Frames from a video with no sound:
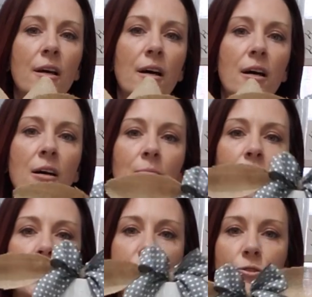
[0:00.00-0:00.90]

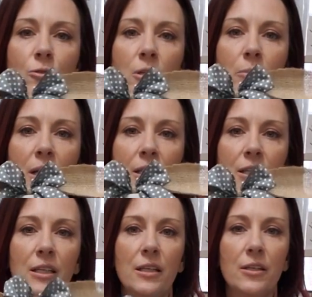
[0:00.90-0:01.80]
Also, you can make
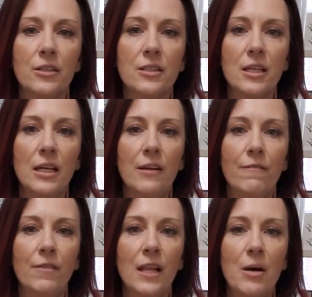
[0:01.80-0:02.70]
their ears kind of
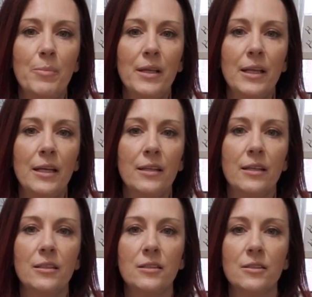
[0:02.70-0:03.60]
floppy like
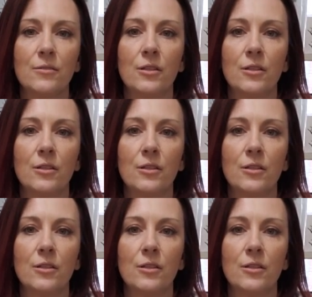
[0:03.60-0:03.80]
this